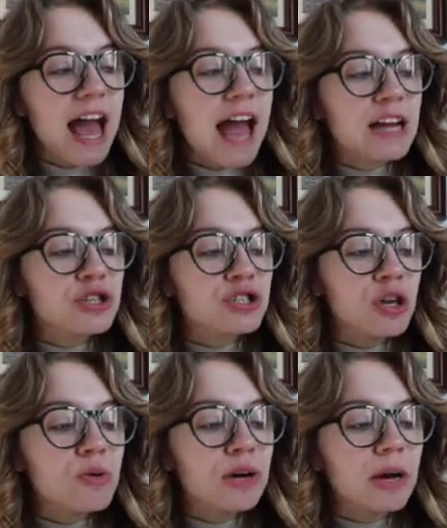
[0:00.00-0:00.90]
And it's
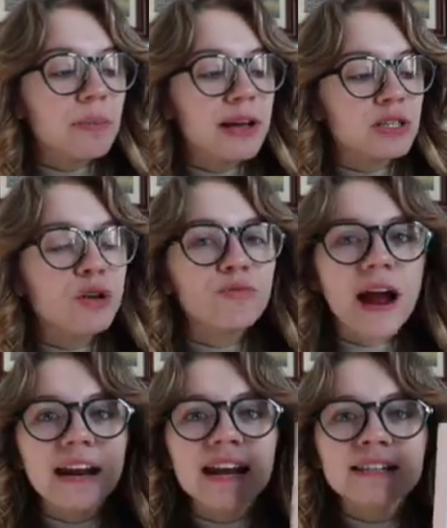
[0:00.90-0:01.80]
so good because her
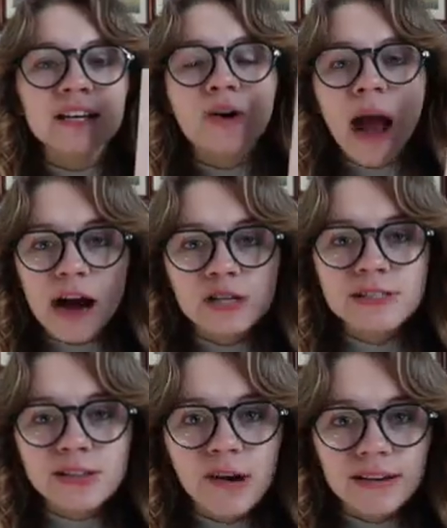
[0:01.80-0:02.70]
writing is like you're
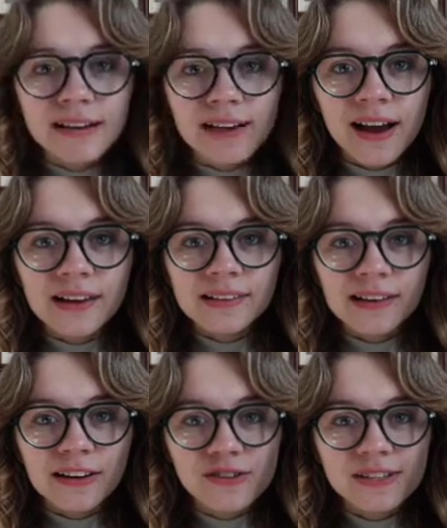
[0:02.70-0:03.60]
actually talking to Heidi
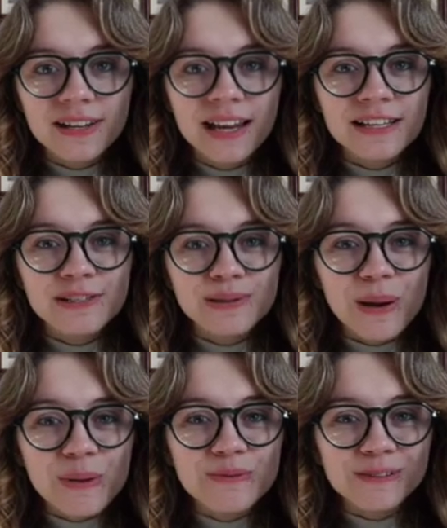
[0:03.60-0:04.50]
Lee Anderson, and it's
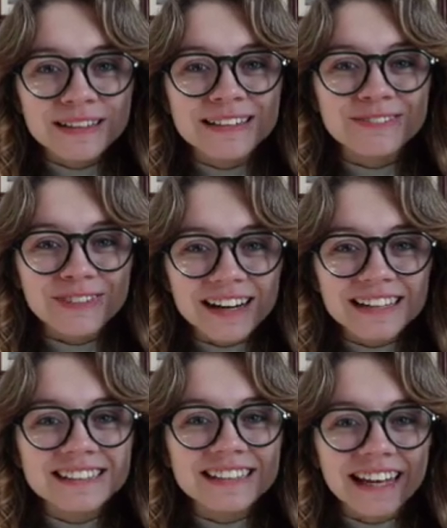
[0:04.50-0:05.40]
so freaking
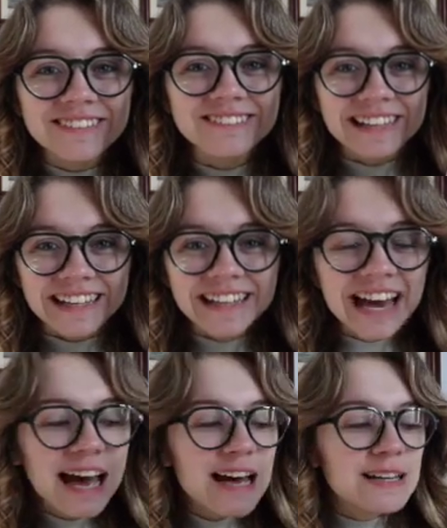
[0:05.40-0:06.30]
fun to like read.
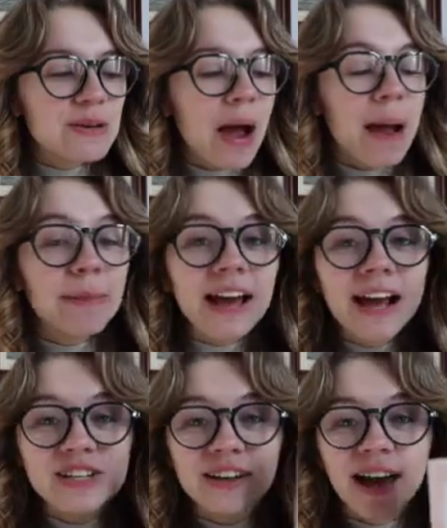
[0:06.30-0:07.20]
So I'm gonna
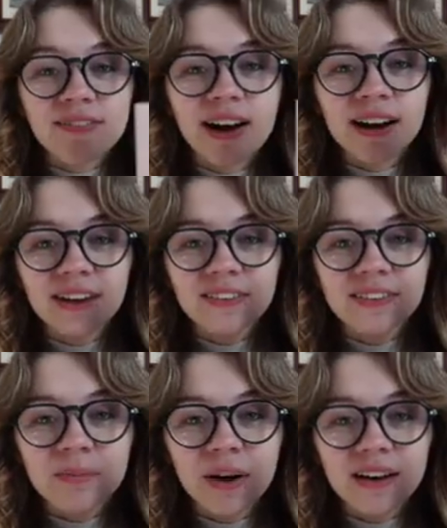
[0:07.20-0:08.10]
actually have Heidi on
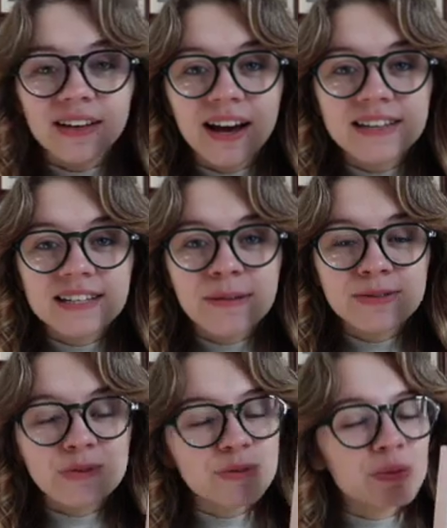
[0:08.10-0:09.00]
the podcast
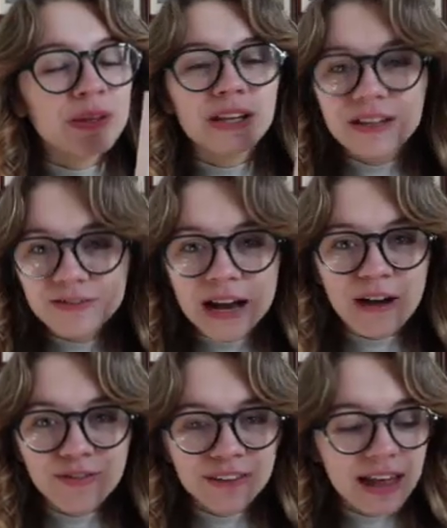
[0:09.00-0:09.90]
episode, so be looking
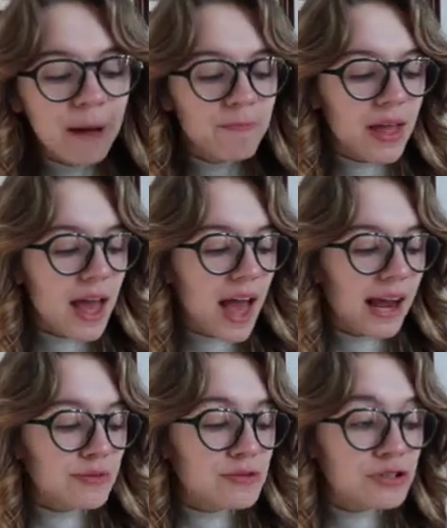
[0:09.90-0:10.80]
out for that.
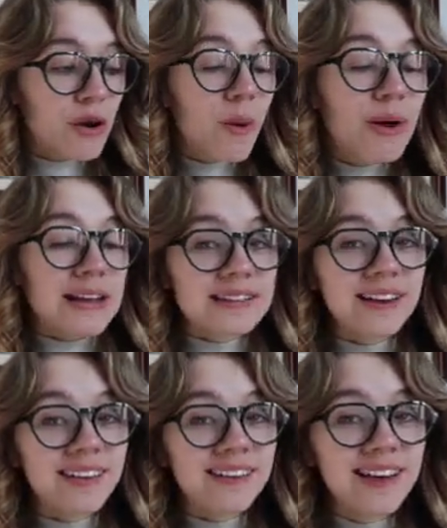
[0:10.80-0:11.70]
And I'm so
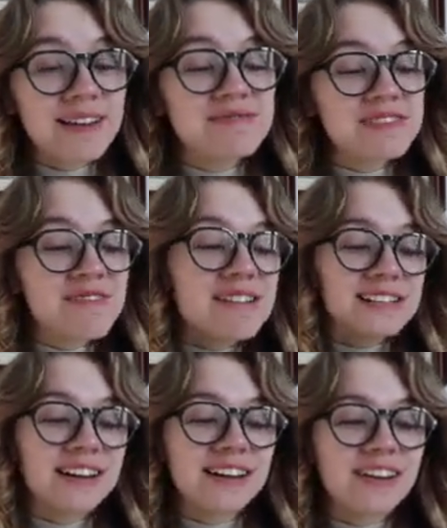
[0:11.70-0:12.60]
excited. I'm so
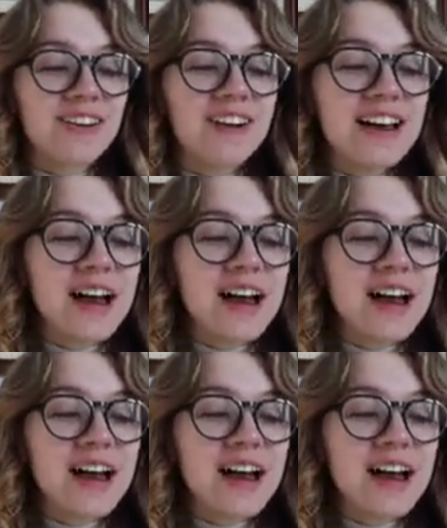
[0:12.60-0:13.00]
excited, y'all.